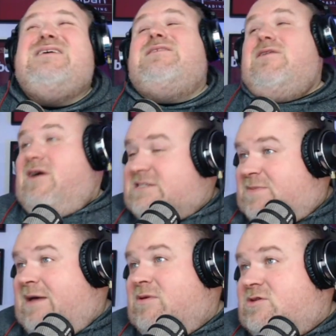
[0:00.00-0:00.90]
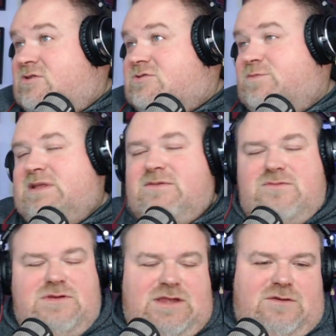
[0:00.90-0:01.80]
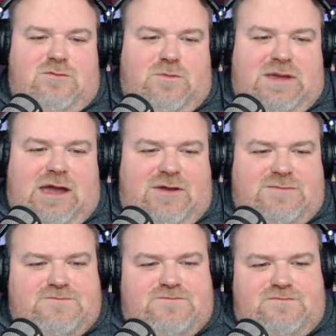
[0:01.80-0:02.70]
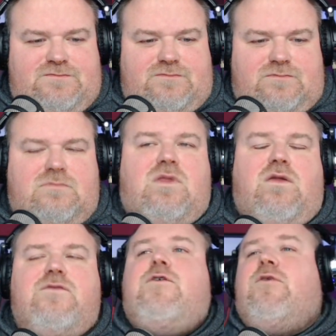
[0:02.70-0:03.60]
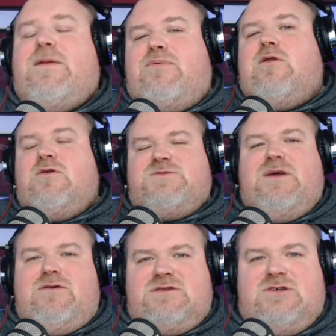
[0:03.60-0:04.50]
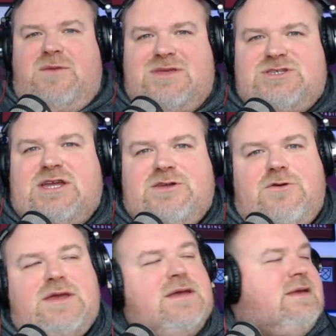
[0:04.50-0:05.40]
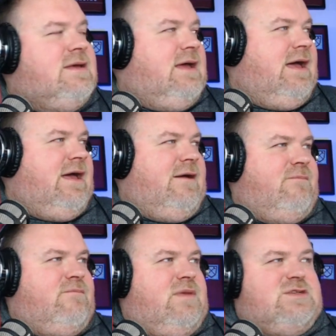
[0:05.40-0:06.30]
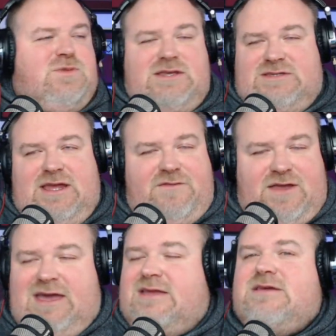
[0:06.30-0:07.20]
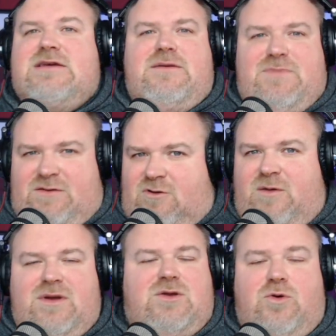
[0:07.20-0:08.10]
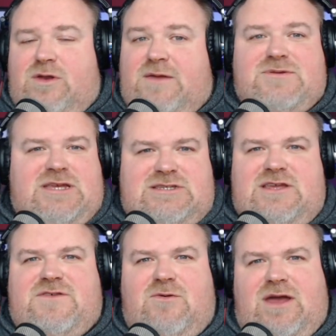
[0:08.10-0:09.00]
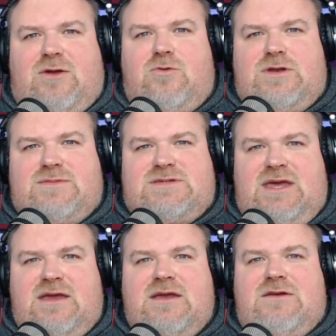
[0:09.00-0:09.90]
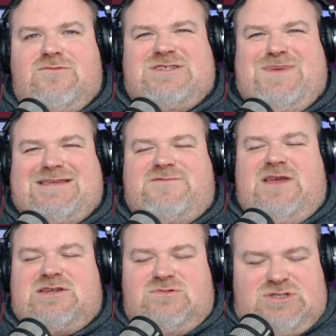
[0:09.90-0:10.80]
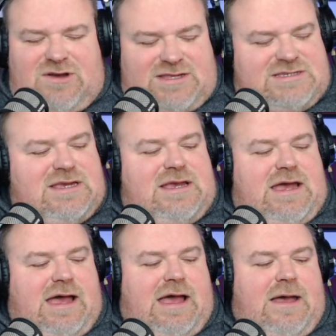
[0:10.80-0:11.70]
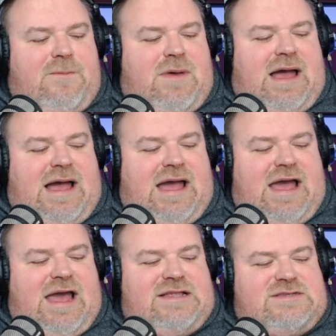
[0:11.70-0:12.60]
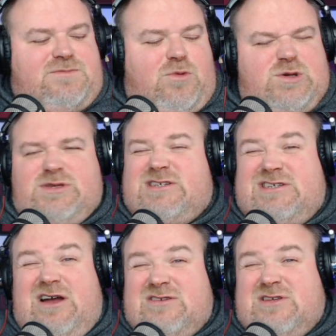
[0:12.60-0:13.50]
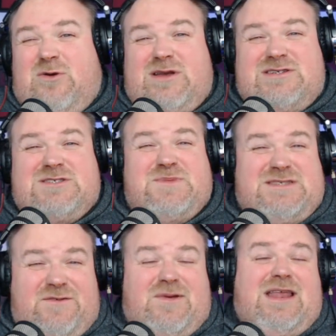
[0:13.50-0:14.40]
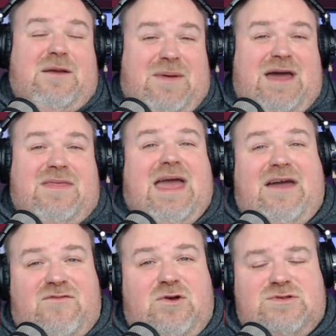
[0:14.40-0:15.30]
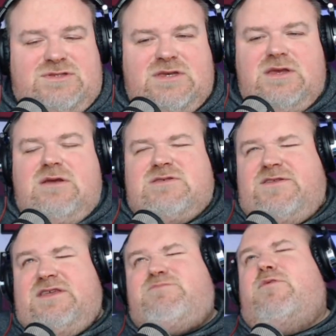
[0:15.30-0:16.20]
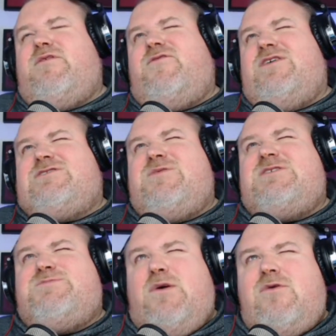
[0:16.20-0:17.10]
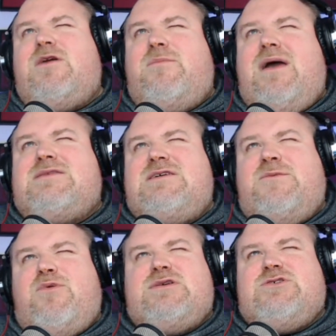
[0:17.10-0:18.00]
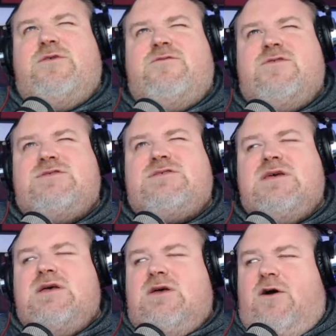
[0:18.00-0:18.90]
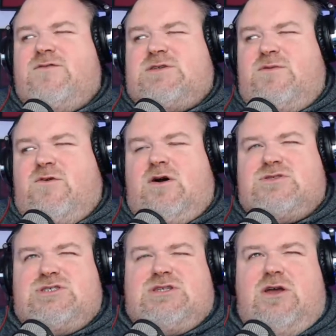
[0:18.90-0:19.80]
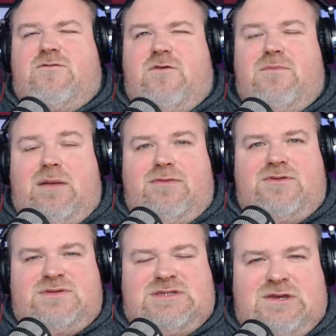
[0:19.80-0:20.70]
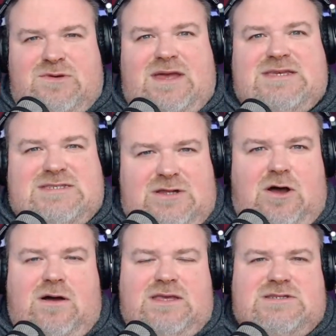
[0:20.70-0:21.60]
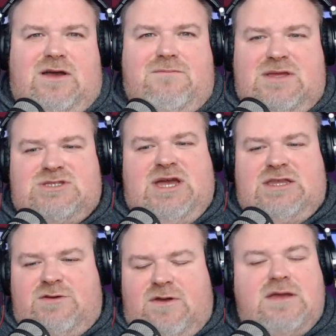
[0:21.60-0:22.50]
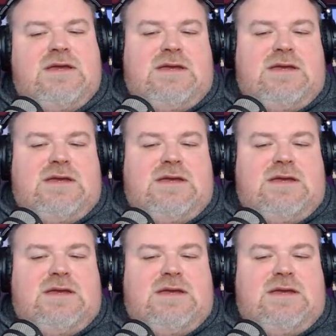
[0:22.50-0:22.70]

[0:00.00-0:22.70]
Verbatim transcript: The likes of Mohamed Kudus will be, we know, will be going for a prolonged period of time in January, um, as well as Nayef Aguerd, Ben Rama, Cornet, potentially if they all get called up to their respective national sides. Um, and Moyes actually asked the question specifically about the AFCONs, which I think is probably the first time he's spoken about it in a press conference. Obviously, we've got just over a month until a start, they start in mid January.